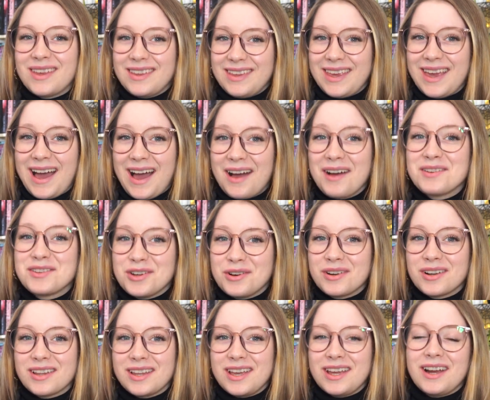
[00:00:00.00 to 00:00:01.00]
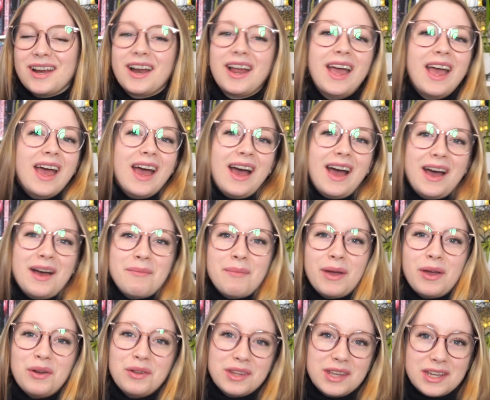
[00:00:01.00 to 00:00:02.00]
yeah, totally here. Um,
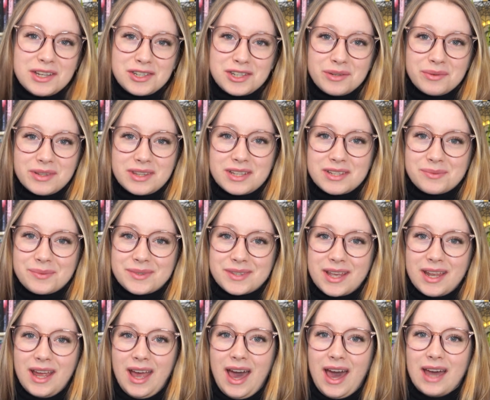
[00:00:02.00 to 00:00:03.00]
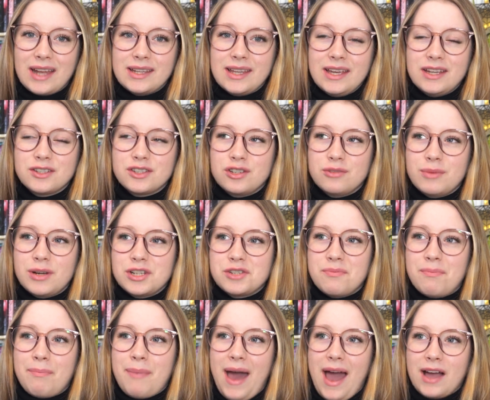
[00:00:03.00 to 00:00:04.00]
my only issue with this was that it had like too much
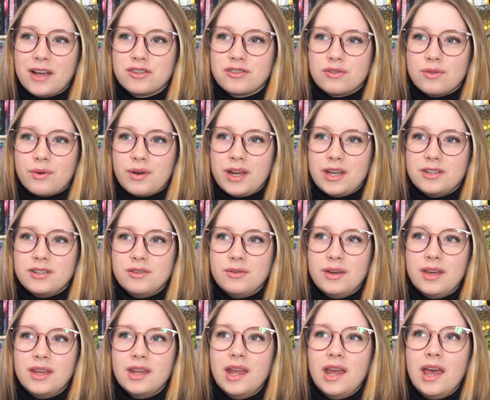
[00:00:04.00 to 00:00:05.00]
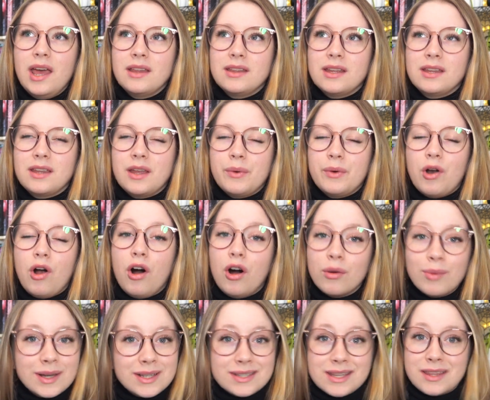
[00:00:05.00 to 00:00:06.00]
backstory to it, that they were
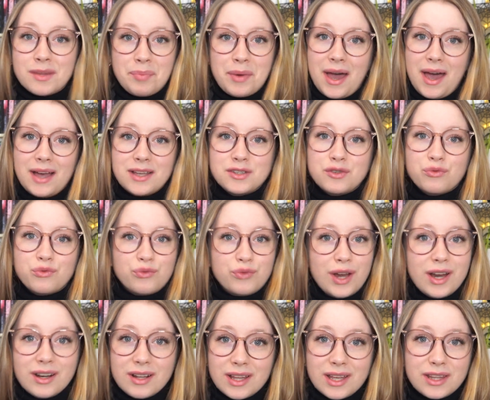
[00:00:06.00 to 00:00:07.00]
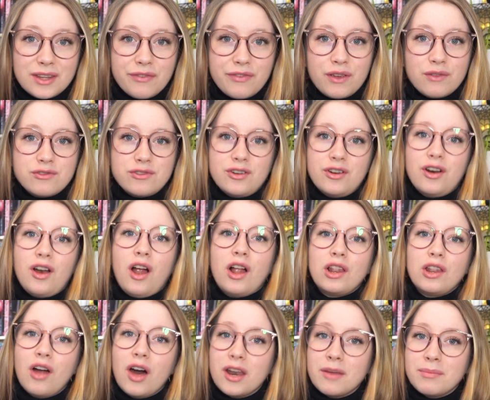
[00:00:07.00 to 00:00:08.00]
always in the past, rarely in the future, a
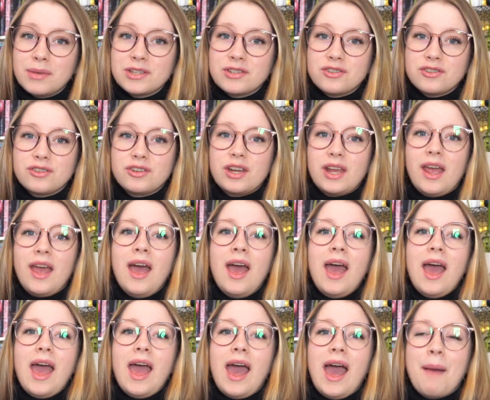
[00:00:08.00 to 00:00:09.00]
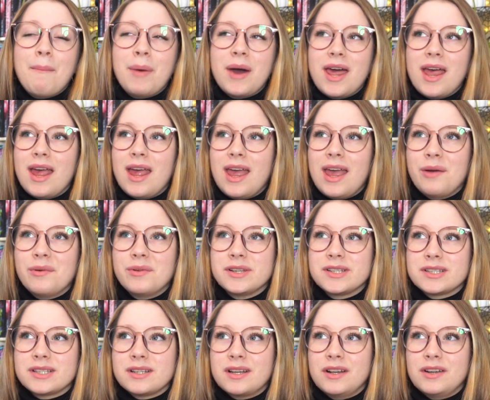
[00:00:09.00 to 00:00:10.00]
lot of mystery, but it
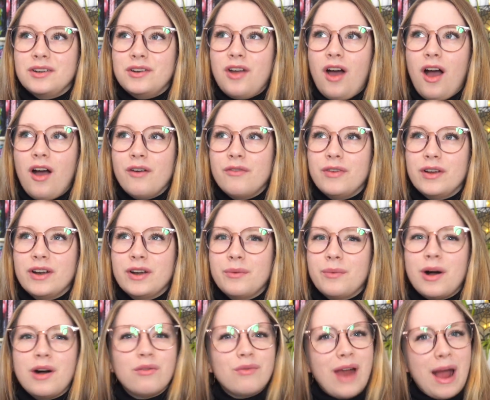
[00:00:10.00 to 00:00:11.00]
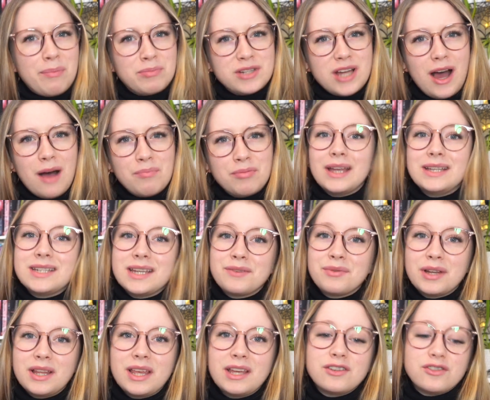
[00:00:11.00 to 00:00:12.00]
was not very well wrapped up. I did
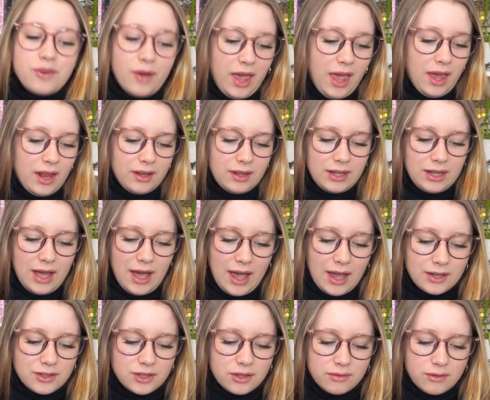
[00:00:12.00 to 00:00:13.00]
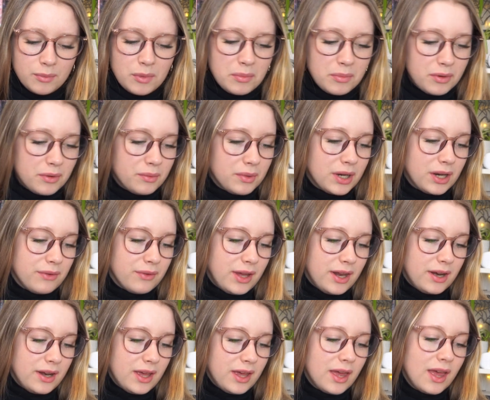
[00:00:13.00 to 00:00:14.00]
really enjoy it. I don't remember what I
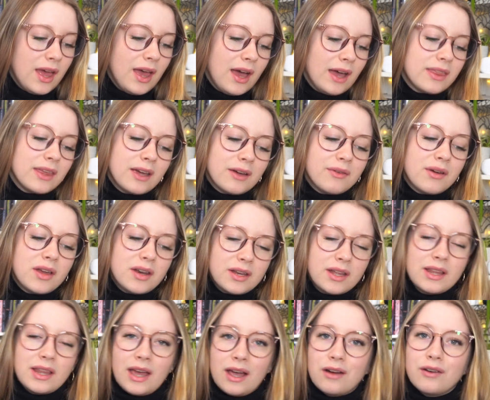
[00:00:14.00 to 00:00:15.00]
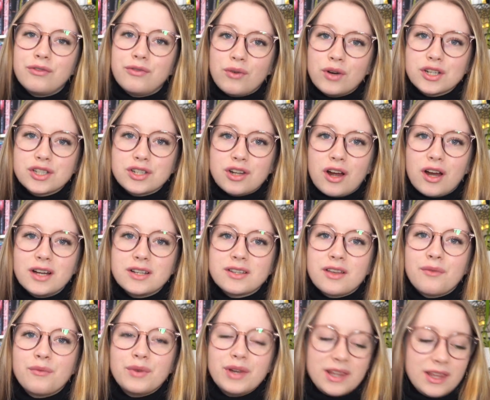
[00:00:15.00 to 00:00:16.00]
rated it. I think I rated it like four stars.
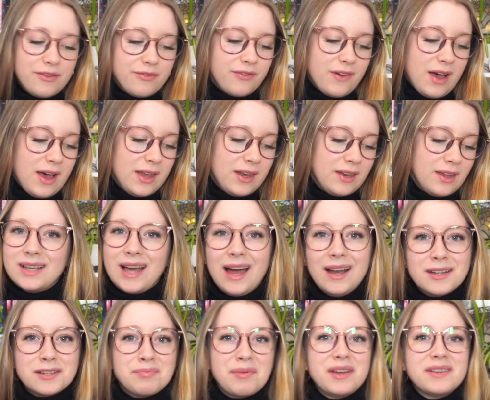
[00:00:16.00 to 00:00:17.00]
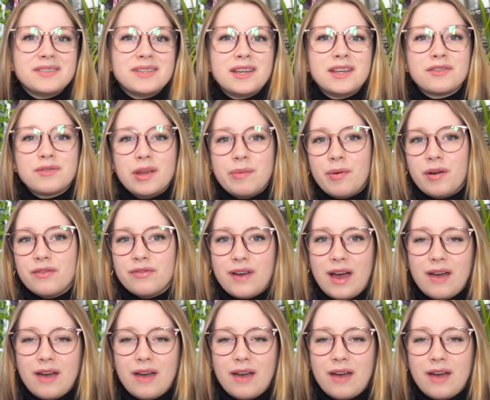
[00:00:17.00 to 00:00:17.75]
Really fun, kind of spicy, 3.5